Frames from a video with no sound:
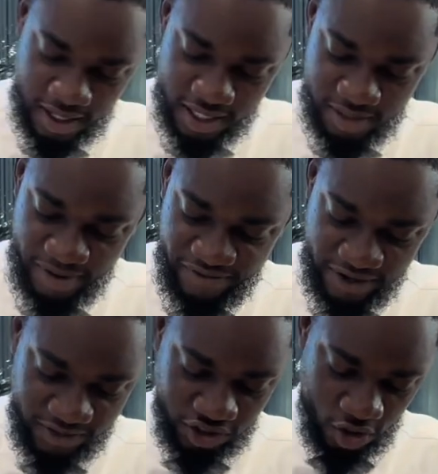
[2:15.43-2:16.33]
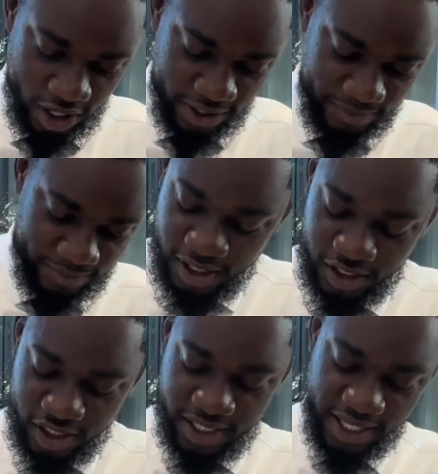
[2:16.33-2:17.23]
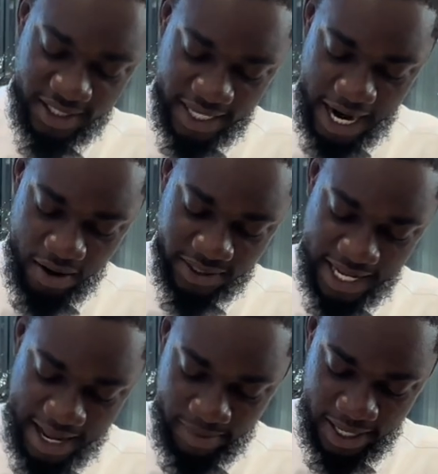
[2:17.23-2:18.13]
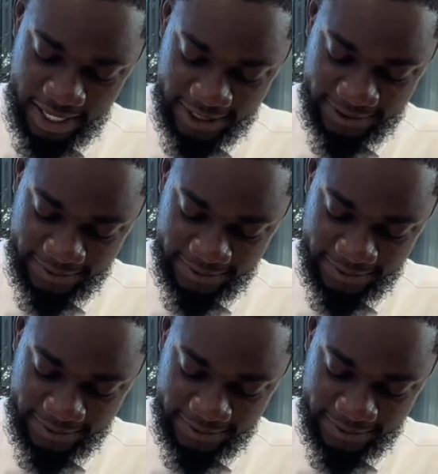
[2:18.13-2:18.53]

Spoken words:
This is my favorite chart. Just say this is our timeline.